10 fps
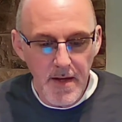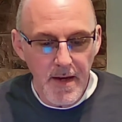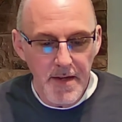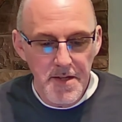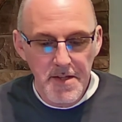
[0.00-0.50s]

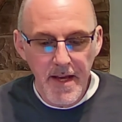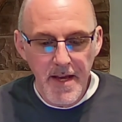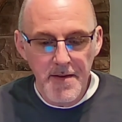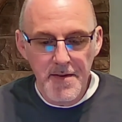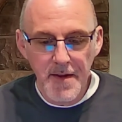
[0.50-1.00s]
just
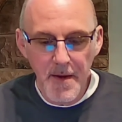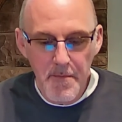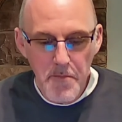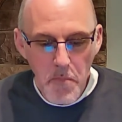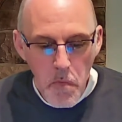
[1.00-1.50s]

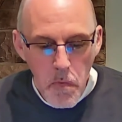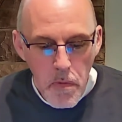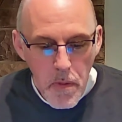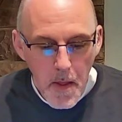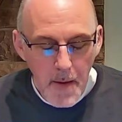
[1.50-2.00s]
can't
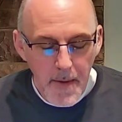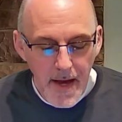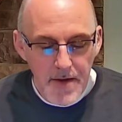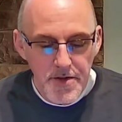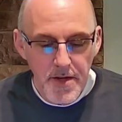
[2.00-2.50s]

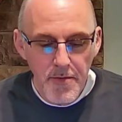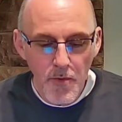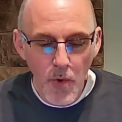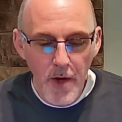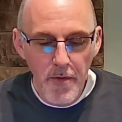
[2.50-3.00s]
imagine
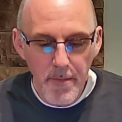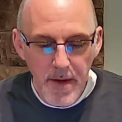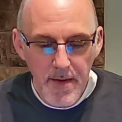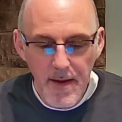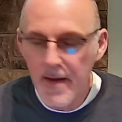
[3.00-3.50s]
what it would
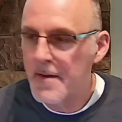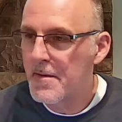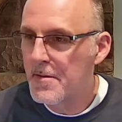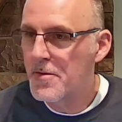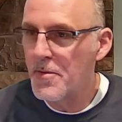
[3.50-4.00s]
be like
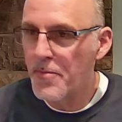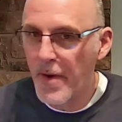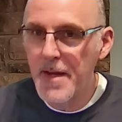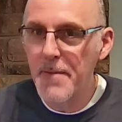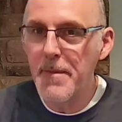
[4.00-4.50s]
to
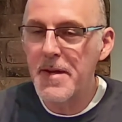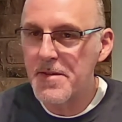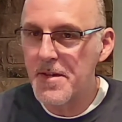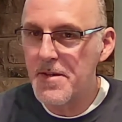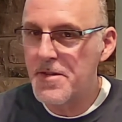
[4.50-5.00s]
bring a
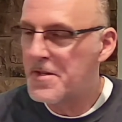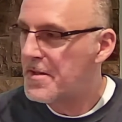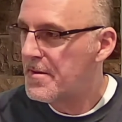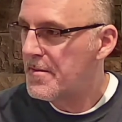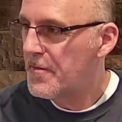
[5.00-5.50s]
message
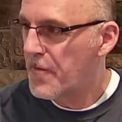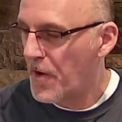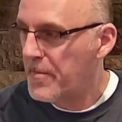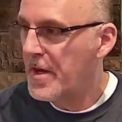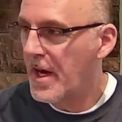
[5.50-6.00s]

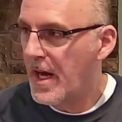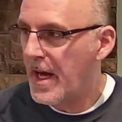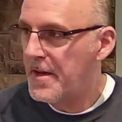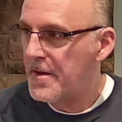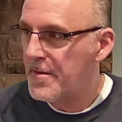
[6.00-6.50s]
from
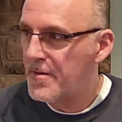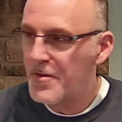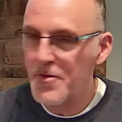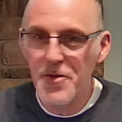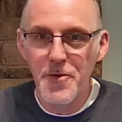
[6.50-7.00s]
God
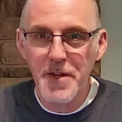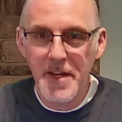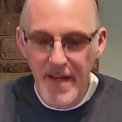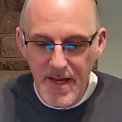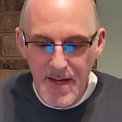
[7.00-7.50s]
to the
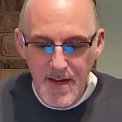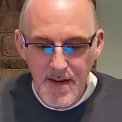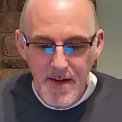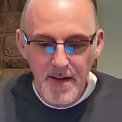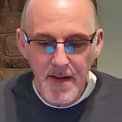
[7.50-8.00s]
king,
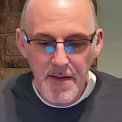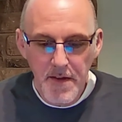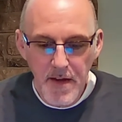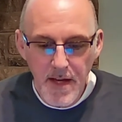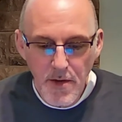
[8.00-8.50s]
and the
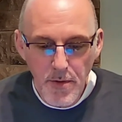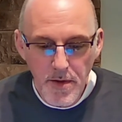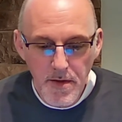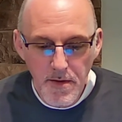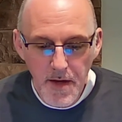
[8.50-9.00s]
king
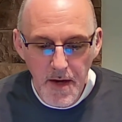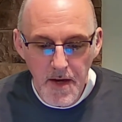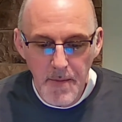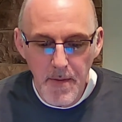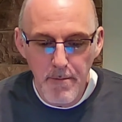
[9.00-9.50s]
would cut it
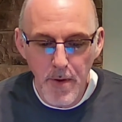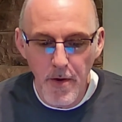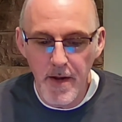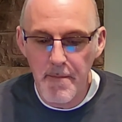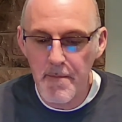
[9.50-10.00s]
up and
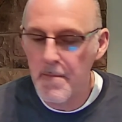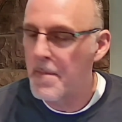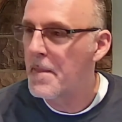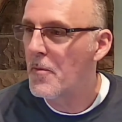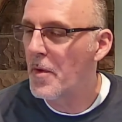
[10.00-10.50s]
burn it.
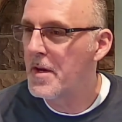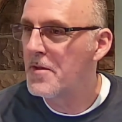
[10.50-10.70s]
What in the